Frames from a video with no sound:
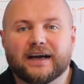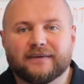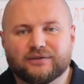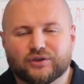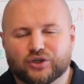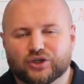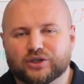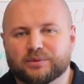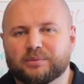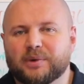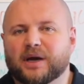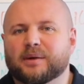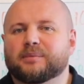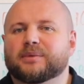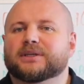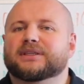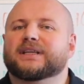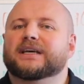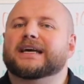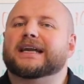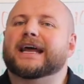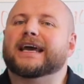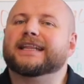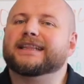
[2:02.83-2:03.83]
have to remember
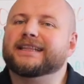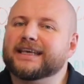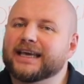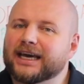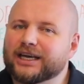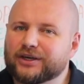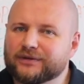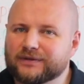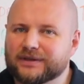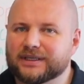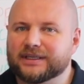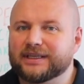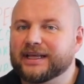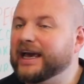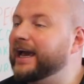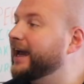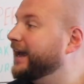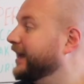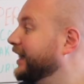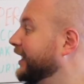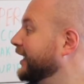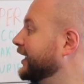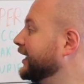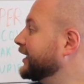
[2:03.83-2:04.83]
that at the end of the
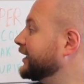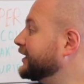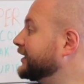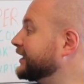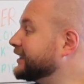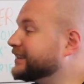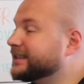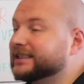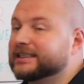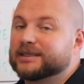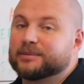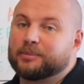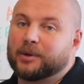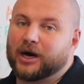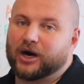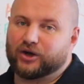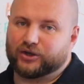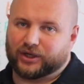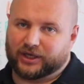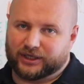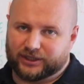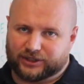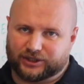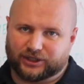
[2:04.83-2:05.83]
day, this is
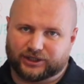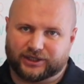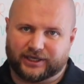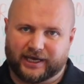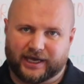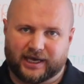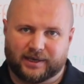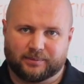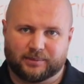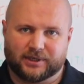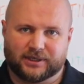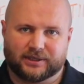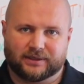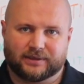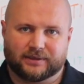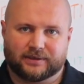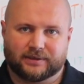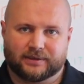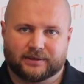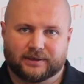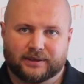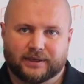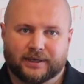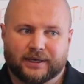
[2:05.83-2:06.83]
about entertainment.
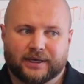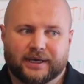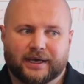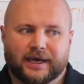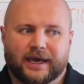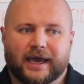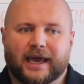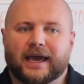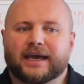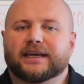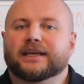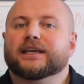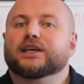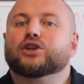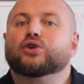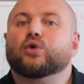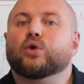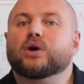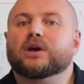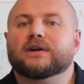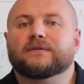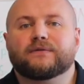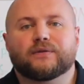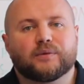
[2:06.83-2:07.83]
And in
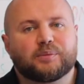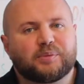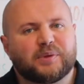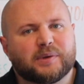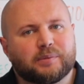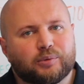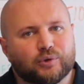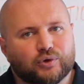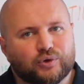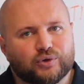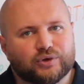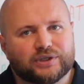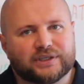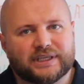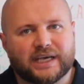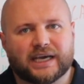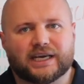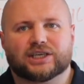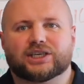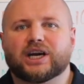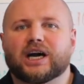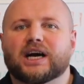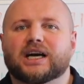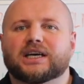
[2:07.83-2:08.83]
order for people to
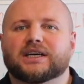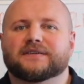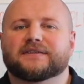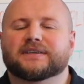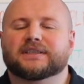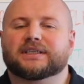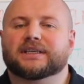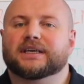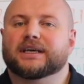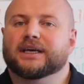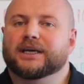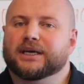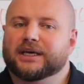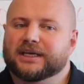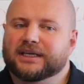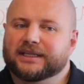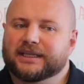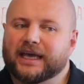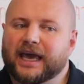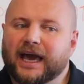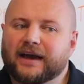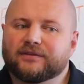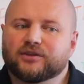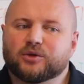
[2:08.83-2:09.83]
stay relevant,
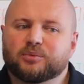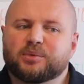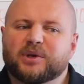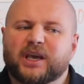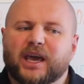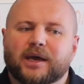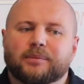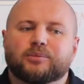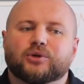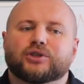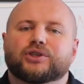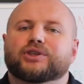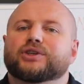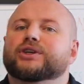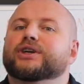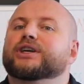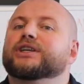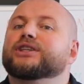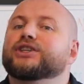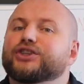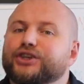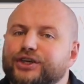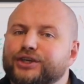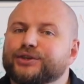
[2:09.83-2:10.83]
they have to be able to
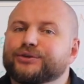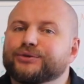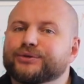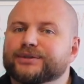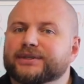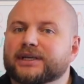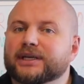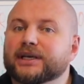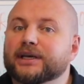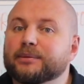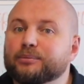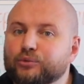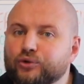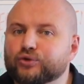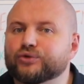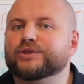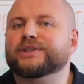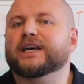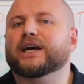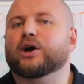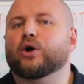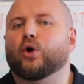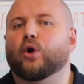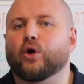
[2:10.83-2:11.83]
continuously amuse
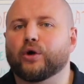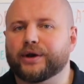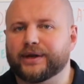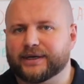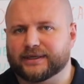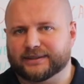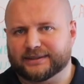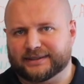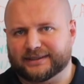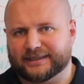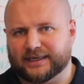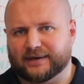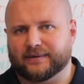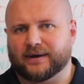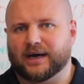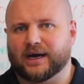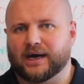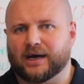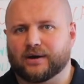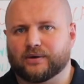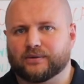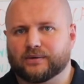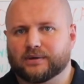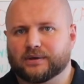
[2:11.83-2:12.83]
their audience
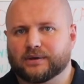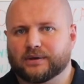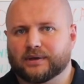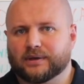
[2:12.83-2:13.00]
somehow.